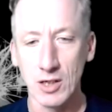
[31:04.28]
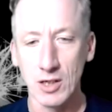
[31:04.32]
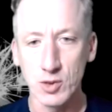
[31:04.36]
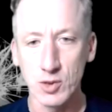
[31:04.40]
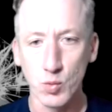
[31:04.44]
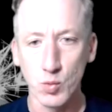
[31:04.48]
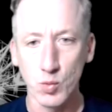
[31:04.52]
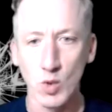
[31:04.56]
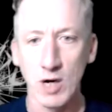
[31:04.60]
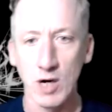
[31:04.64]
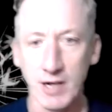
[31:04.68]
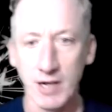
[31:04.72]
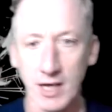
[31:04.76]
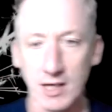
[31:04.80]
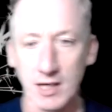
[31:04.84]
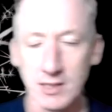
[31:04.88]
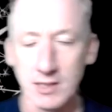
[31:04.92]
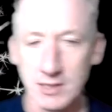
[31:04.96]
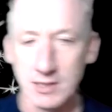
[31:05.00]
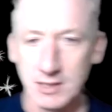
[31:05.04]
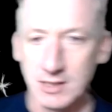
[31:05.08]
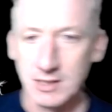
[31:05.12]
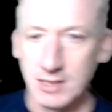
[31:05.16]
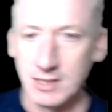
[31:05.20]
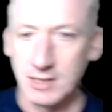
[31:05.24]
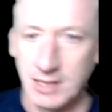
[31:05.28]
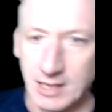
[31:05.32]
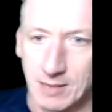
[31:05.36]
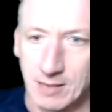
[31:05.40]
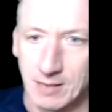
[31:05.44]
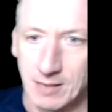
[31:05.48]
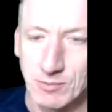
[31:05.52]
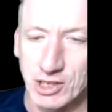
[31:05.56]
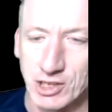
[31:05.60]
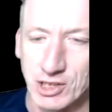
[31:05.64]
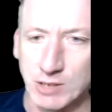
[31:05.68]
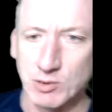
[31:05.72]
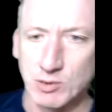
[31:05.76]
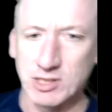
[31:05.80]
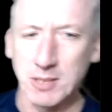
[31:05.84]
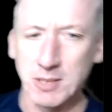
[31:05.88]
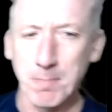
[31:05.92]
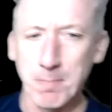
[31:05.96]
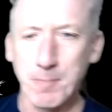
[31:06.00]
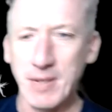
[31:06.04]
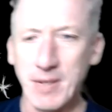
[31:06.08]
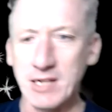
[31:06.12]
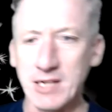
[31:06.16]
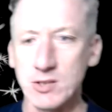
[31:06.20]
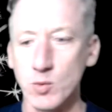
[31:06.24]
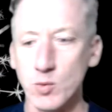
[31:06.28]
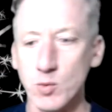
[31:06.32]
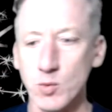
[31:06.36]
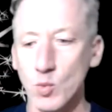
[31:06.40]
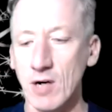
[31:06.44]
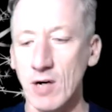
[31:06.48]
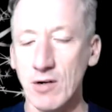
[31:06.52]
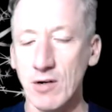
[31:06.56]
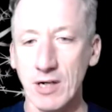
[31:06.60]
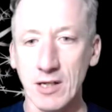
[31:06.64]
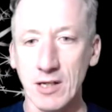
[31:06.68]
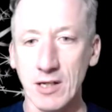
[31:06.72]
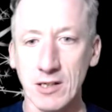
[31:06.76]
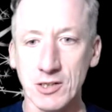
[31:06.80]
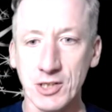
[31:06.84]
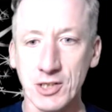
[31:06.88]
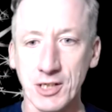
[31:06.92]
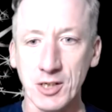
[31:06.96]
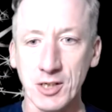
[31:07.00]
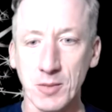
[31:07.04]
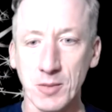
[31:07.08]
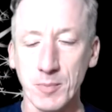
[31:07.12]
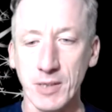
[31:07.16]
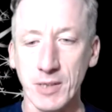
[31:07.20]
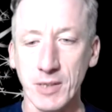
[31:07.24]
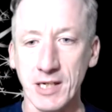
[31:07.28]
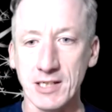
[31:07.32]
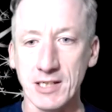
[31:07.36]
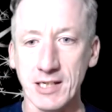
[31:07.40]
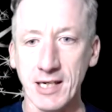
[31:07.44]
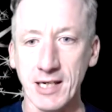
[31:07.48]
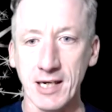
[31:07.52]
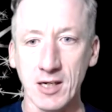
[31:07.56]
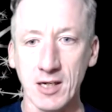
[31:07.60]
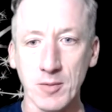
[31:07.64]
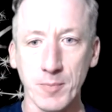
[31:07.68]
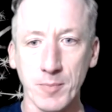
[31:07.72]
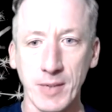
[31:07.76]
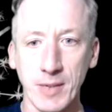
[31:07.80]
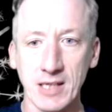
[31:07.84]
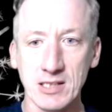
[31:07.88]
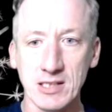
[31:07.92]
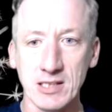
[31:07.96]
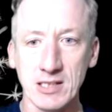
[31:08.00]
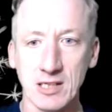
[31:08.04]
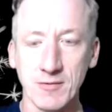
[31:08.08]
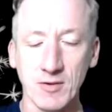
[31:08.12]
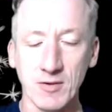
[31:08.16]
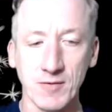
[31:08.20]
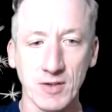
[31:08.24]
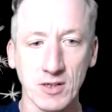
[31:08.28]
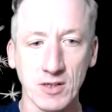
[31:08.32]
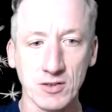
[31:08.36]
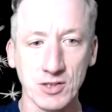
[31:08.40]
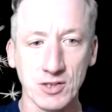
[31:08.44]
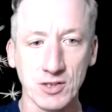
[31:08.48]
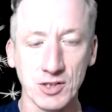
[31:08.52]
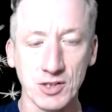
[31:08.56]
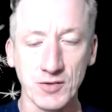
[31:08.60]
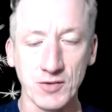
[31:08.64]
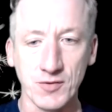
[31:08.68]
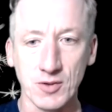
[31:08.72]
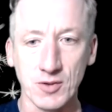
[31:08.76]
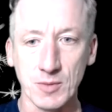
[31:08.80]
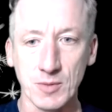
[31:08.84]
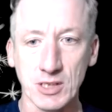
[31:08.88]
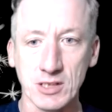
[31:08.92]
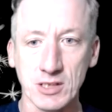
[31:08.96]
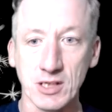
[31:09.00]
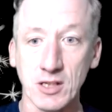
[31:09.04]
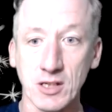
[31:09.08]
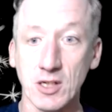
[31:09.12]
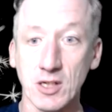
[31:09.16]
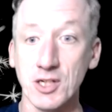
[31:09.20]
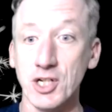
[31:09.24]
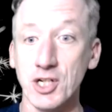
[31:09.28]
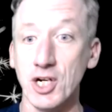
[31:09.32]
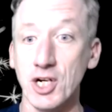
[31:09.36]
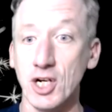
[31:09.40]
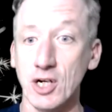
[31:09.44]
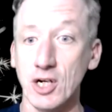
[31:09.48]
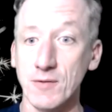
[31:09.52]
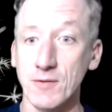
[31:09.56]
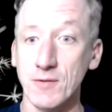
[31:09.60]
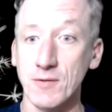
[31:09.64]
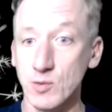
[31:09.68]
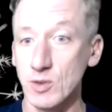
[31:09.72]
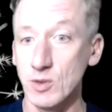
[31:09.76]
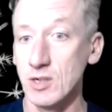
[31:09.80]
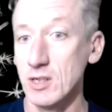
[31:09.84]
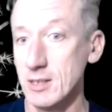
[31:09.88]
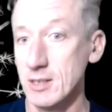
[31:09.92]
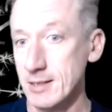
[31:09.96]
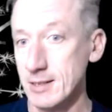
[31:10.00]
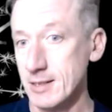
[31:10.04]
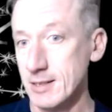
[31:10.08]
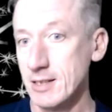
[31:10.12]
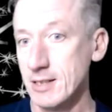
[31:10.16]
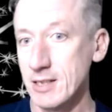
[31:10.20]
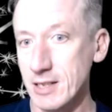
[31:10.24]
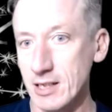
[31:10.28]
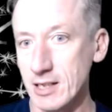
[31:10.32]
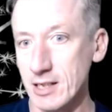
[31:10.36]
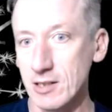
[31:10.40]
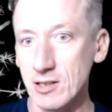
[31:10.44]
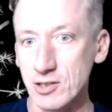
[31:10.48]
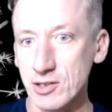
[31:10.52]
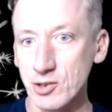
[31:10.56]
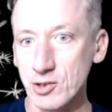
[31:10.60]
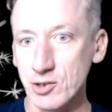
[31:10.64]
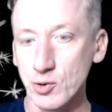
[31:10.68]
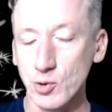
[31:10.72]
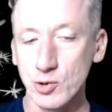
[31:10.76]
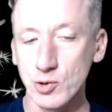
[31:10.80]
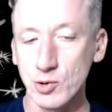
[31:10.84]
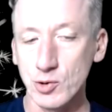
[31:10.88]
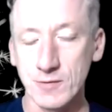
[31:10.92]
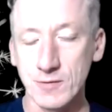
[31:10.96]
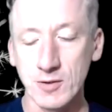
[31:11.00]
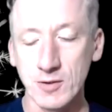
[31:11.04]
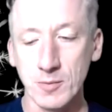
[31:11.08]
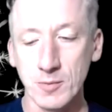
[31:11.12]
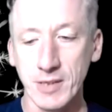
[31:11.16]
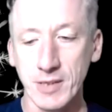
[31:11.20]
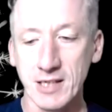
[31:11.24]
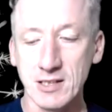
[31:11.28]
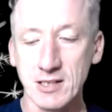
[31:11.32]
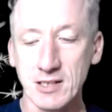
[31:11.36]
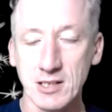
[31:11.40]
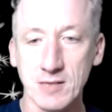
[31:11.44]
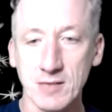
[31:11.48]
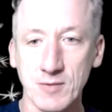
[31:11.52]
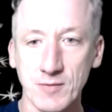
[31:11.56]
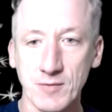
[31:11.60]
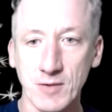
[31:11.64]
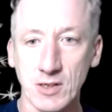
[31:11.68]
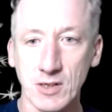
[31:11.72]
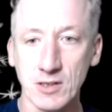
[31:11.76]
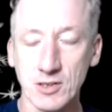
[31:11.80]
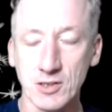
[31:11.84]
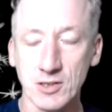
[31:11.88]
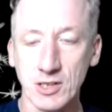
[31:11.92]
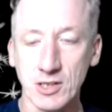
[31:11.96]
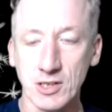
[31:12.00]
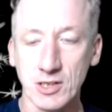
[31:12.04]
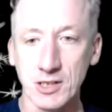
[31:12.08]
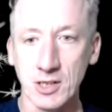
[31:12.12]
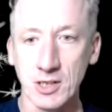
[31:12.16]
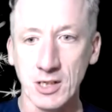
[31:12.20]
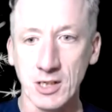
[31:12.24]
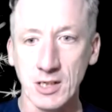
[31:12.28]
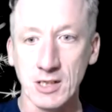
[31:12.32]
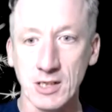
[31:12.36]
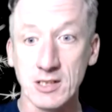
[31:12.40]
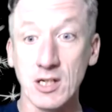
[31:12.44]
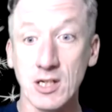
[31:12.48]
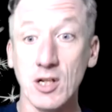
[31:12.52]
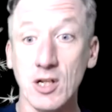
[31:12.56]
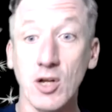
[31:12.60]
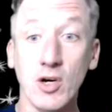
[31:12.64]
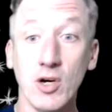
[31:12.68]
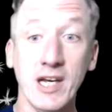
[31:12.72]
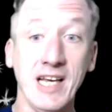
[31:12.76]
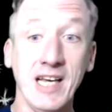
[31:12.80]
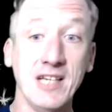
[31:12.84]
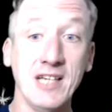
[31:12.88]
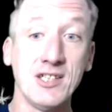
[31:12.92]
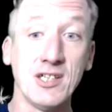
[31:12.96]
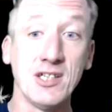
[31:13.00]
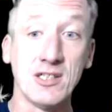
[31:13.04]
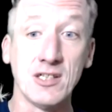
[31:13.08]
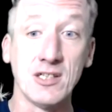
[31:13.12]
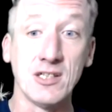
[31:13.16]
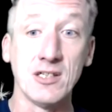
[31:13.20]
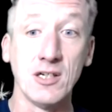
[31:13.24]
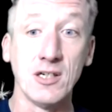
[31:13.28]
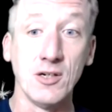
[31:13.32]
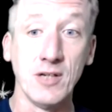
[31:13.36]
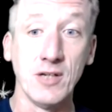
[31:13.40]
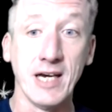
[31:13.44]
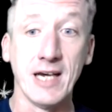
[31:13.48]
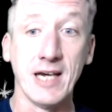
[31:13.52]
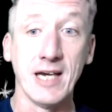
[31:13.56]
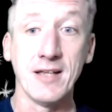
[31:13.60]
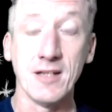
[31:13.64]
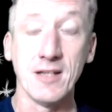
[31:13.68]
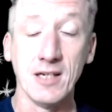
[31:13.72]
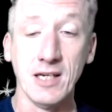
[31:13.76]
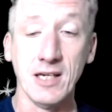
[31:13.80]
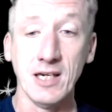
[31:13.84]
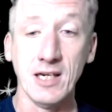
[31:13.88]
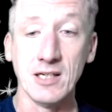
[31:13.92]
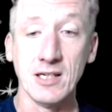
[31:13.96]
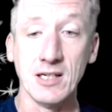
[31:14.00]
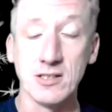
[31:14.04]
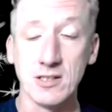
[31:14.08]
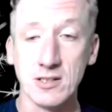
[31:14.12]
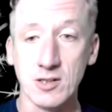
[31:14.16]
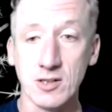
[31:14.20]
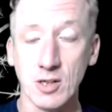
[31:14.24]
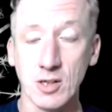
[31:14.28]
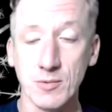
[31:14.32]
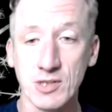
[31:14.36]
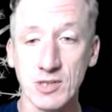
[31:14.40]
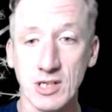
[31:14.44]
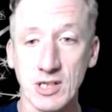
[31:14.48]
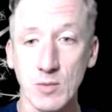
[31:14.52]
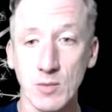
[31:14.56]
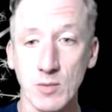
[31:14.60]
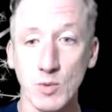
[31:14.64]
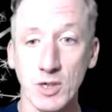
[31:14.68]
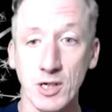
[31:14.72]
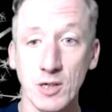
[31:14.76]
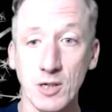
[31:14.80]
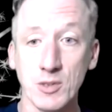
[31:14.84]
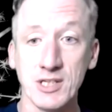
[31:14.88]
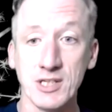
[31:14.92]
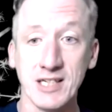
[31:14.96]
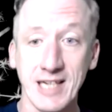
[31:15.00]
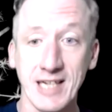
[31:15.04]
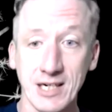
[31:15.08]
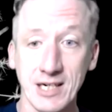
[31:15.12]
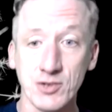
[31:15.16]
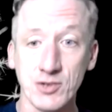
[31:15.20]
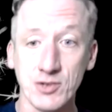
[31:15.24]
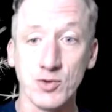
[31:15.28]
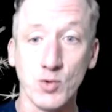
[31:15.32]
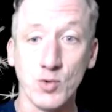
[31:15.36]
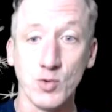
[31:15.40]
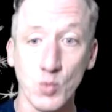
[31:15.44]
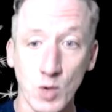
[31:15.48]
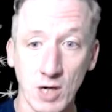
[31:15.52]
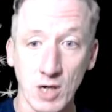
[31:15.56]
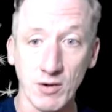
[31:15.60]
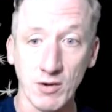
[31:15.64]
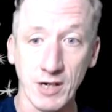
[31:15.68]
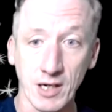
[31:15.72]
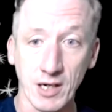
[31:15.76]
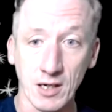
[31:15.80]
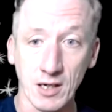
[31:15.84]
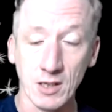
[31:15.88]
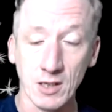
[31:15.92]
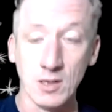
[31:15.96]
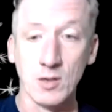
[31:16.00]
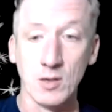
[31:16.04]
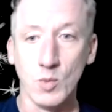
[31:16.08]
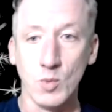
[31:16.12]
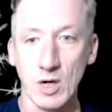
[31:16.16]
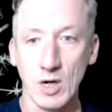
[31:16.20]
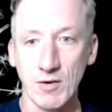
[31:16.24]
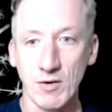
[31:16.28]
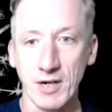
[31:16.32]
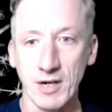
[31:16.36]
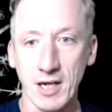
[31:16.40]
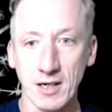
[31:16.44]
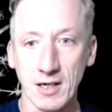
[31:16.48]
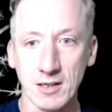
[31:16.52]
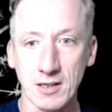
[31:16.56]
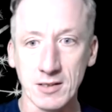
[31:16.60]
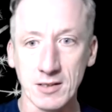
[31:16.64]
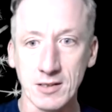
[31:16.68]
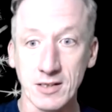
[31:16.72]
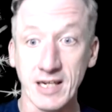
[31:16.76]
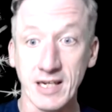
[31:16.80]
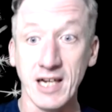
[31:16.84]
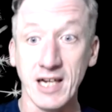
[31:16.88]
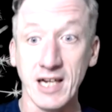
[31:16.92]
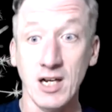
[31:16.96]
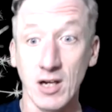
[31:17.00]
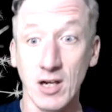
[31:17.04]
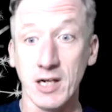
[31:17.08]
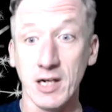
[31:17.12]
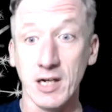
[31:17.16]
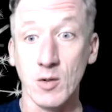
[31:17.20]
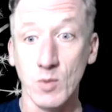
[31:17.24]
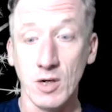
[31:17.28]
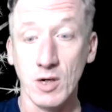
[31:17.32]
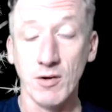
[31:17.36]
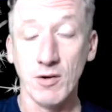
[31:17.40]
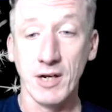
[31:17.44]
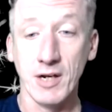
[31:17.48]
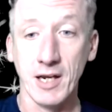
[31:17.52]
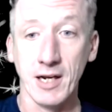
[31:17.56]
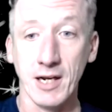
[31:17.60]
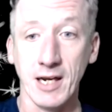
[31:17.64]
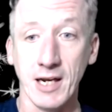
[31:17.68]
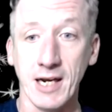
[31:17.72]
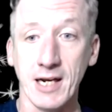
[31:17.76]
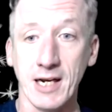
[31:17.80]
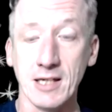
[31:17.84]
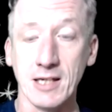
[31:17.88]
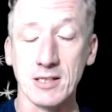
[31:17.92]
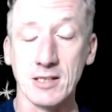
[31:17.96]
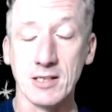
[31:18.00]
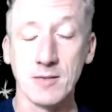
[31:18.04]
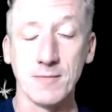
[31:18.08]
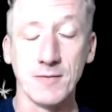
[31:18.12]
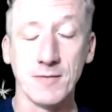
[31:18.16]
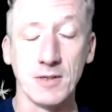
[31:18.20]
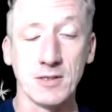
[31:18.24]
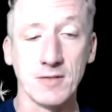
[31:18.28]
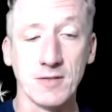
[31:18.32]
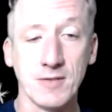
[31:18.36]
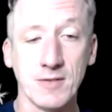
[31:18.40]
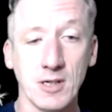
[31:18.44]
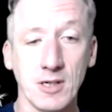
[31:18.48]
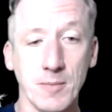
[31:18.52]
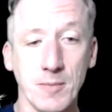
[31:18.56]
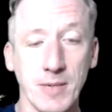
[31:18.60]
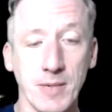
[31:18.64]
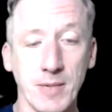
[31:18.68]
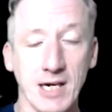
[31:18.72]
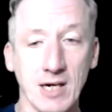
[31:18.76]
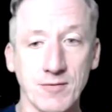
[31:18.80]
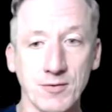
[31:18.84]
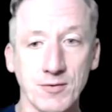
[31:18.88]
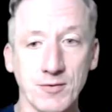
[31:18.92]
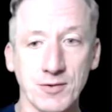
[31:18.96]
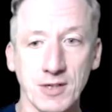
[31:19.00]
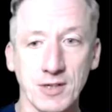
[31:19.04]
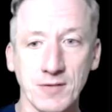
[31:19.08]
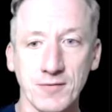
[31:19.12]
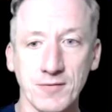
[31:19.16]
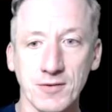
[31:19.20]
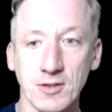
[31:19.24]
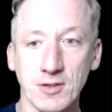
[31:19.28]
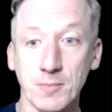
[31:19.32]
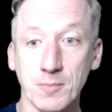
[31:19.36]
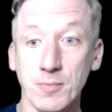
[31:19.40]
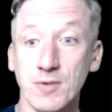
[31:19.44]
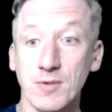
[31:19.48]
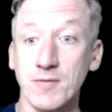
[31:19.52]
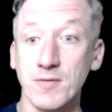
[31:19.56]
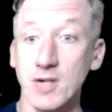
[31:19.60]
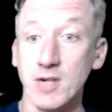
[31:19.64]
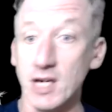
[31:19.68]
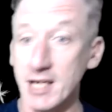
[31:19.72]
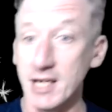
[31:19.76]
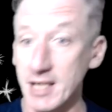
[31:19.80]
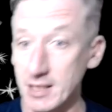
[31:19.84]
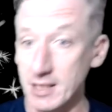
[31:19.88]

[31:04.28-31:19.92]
warrior. She was the best warrior that she could be to get competitive advantage from it. So the nerves were, you know, a source of competitive advantage. It's a lot easier to do that than it is to stop someone who is a natural warrior worrying. They like worrying, and it's a very powerful thing for them, providing